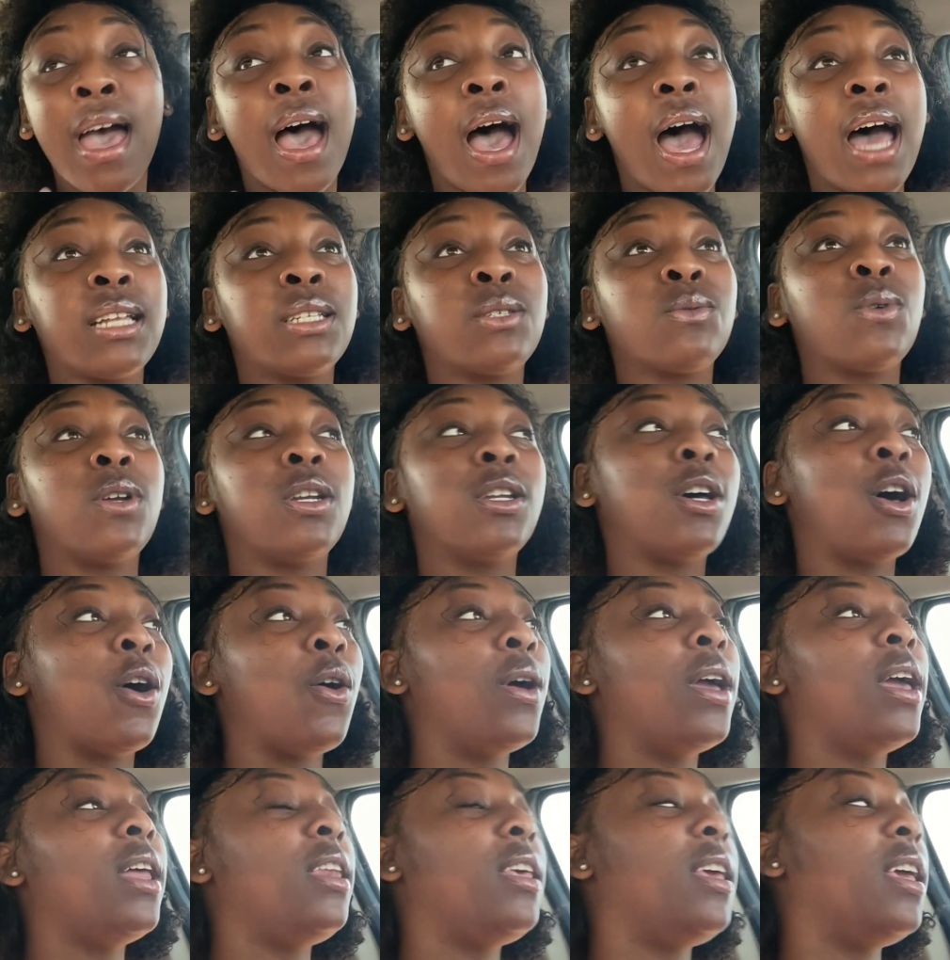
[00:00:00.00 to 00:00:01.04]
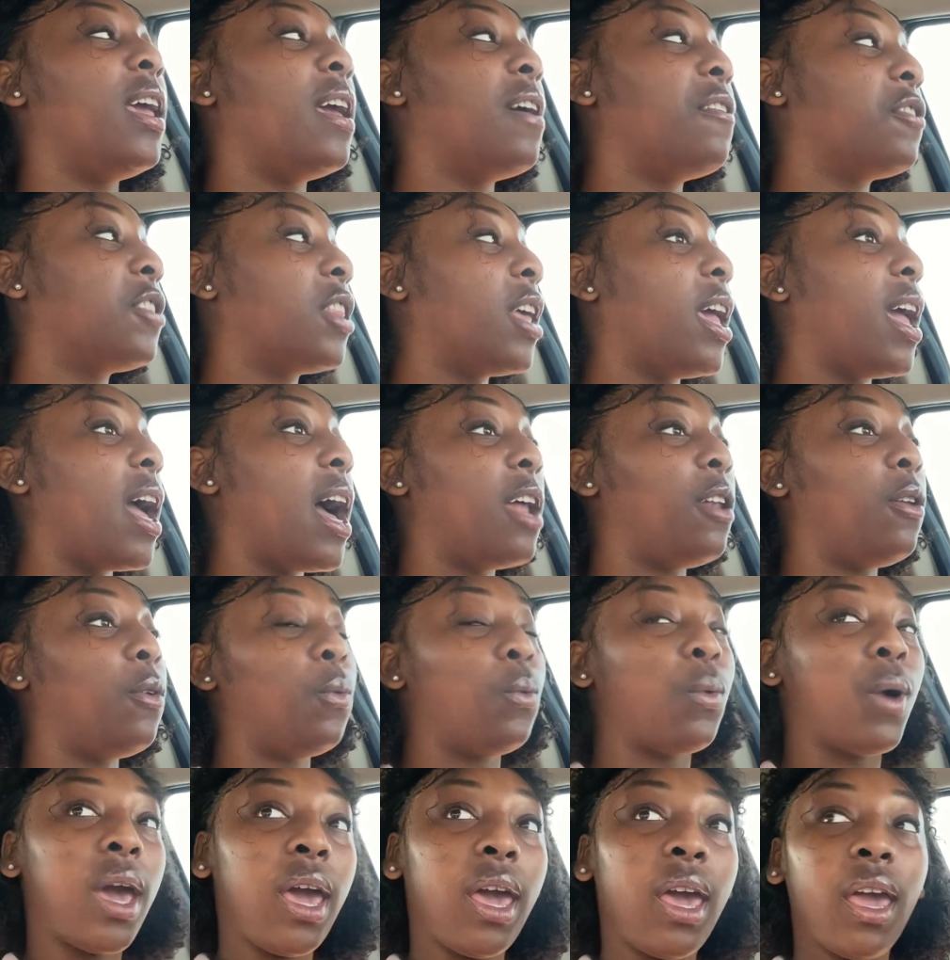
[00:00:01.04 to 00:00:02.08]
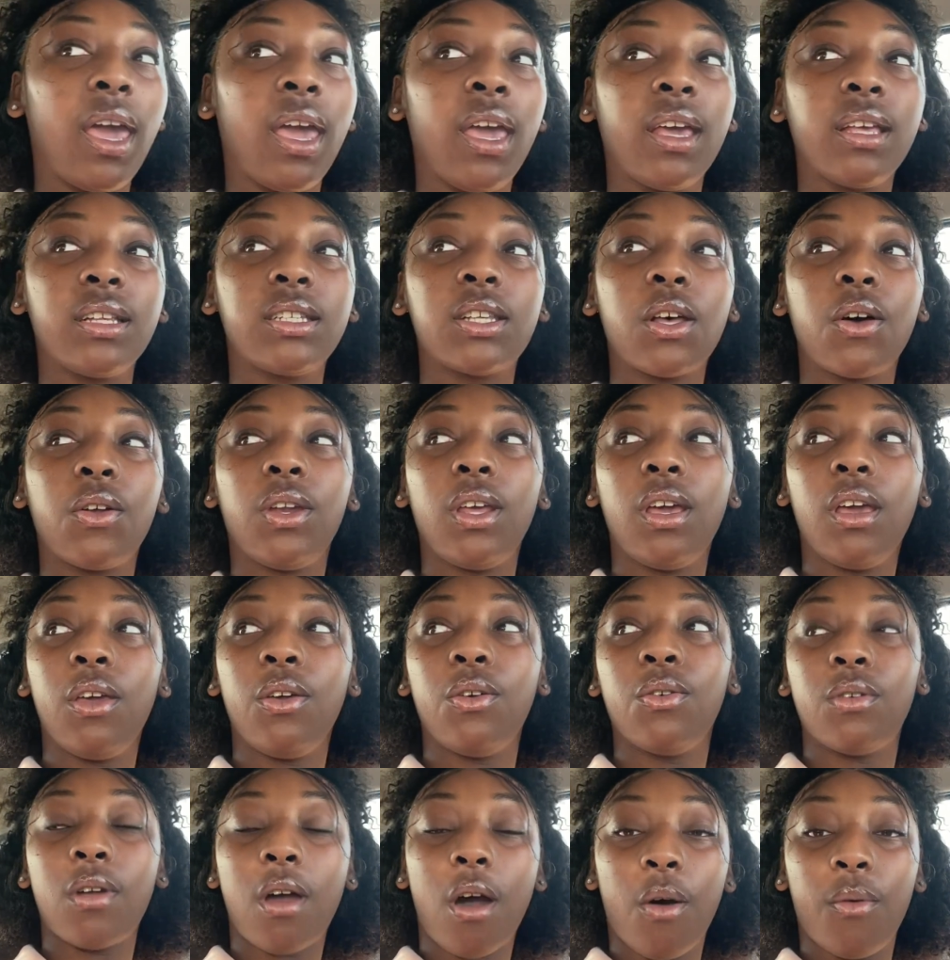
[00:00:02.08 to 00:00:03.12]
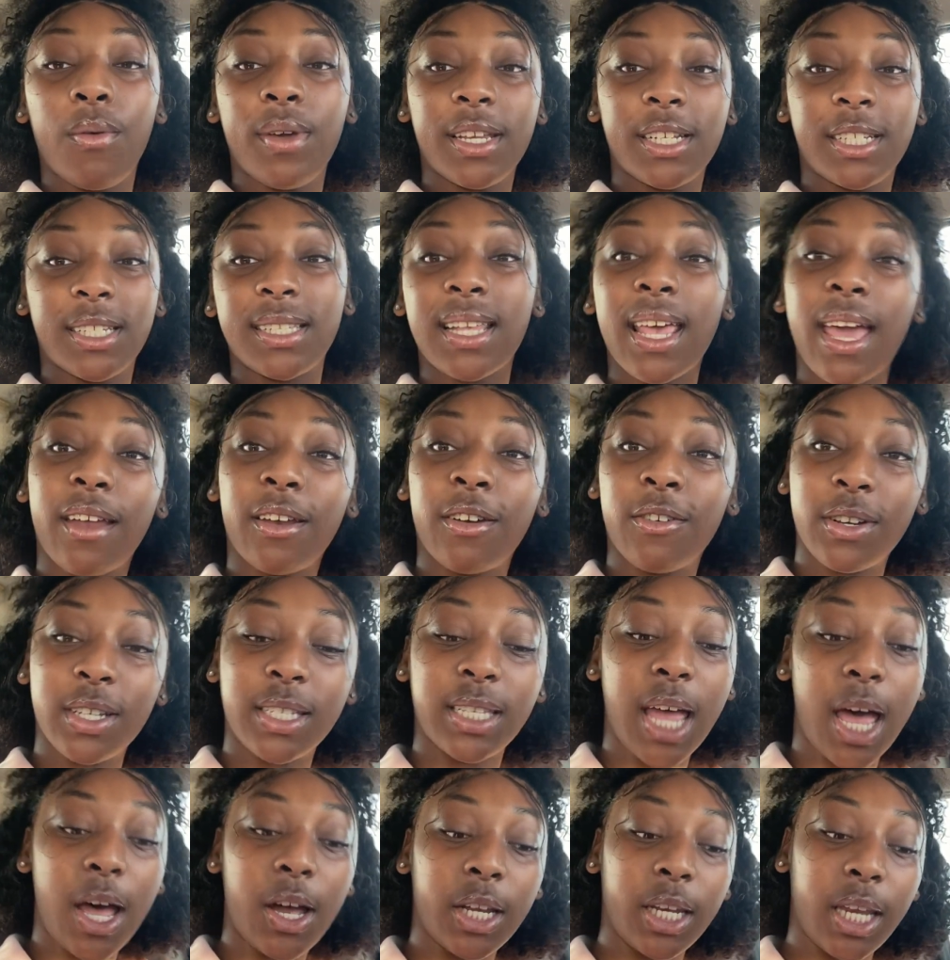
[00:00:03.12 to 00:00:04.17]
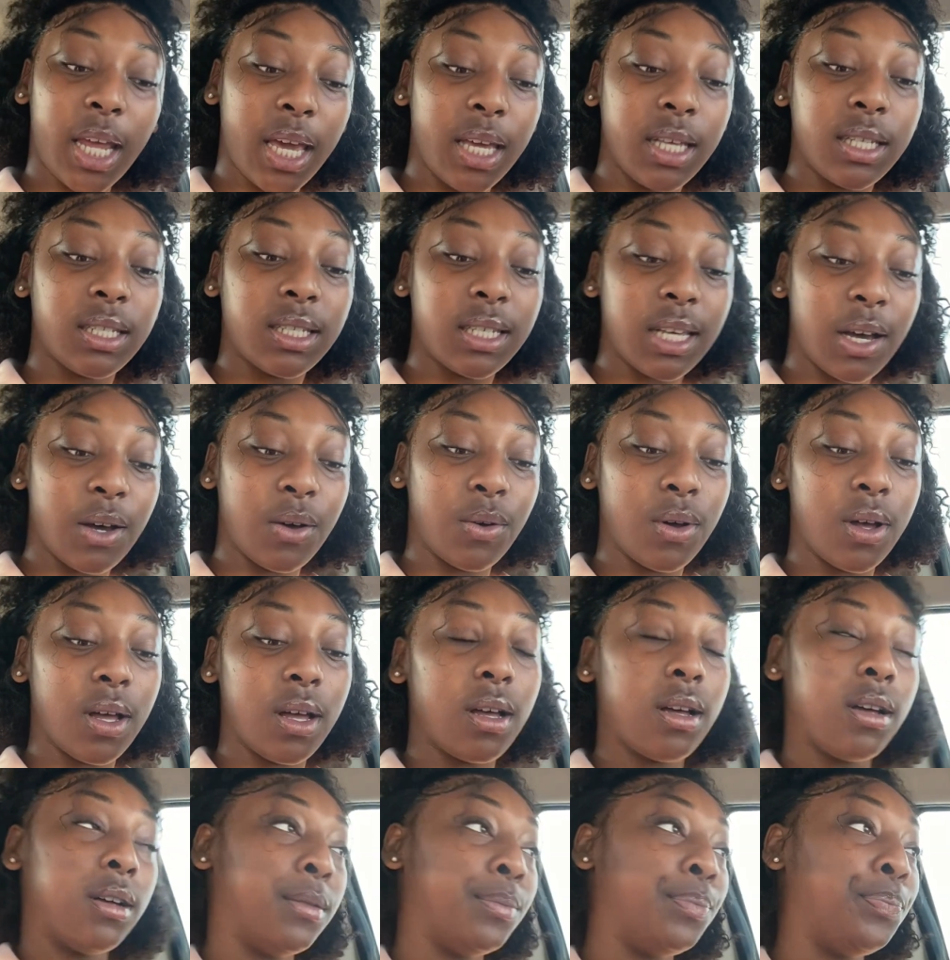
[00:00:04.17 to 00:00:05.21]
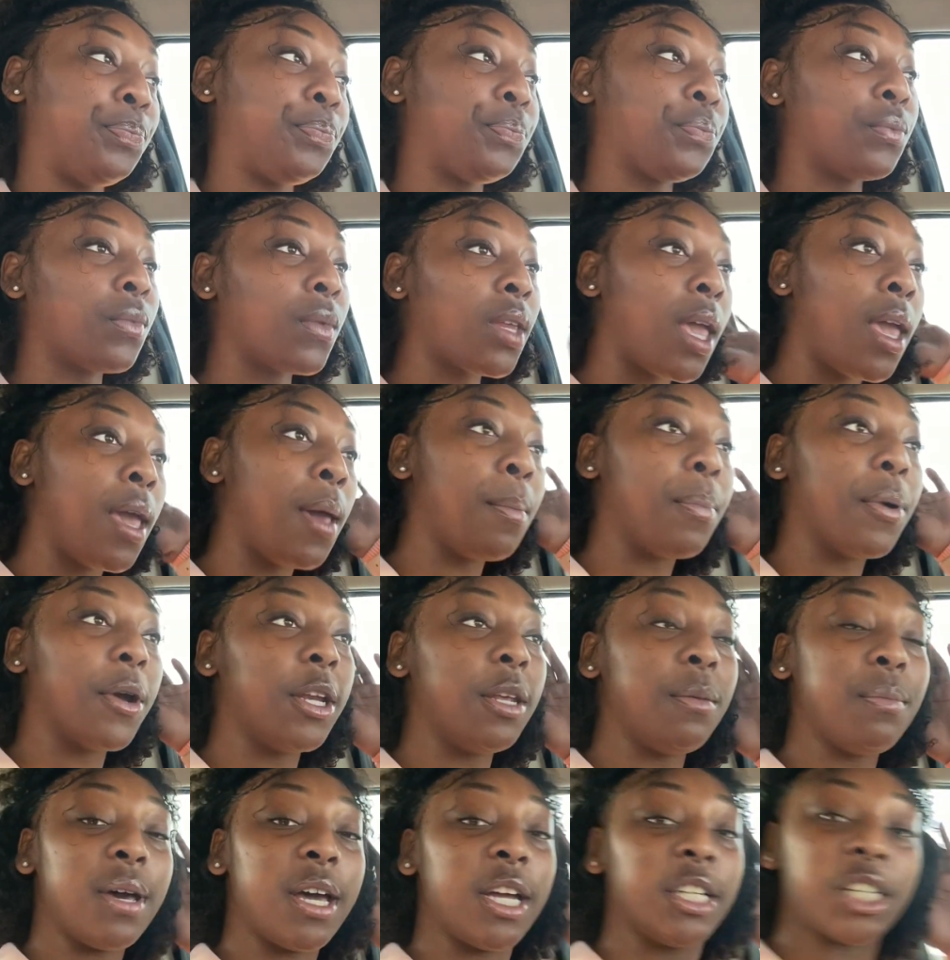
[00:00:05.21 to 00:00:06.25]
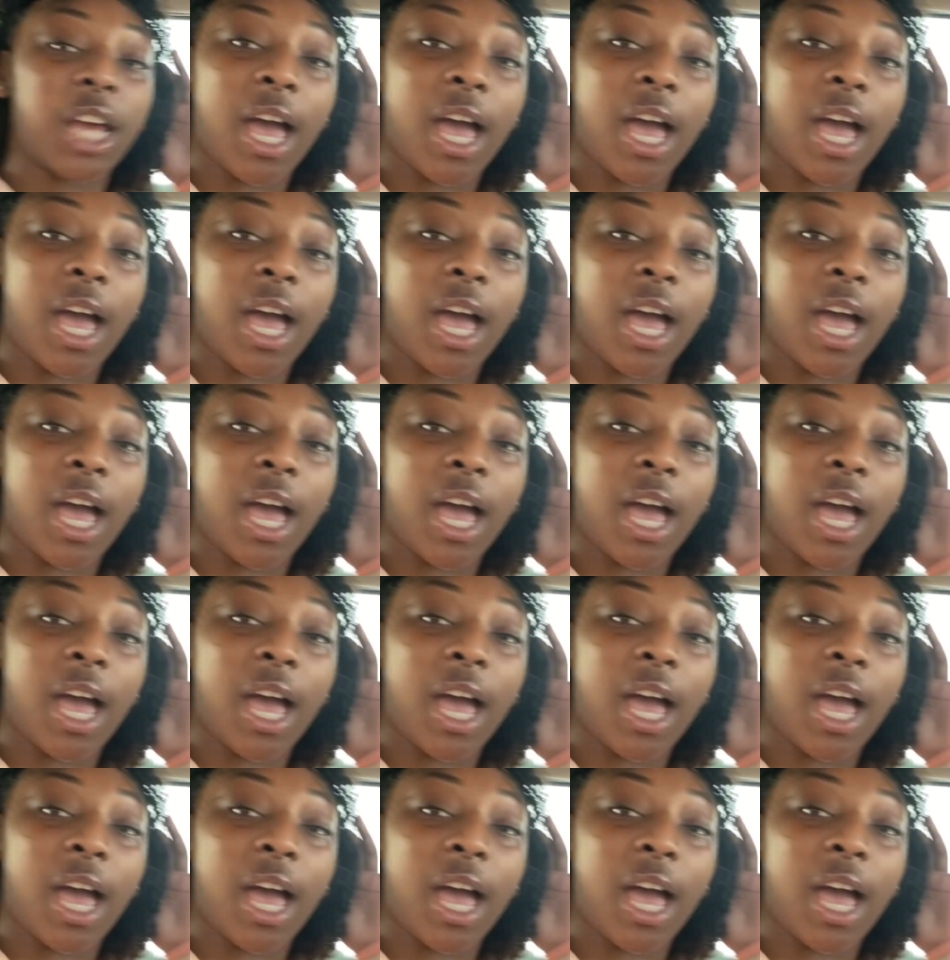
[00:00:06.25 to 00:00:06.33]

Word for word: I just want to go ahead and get everything out of the way, so then, you know, we could just have the rest of our day. So pretty much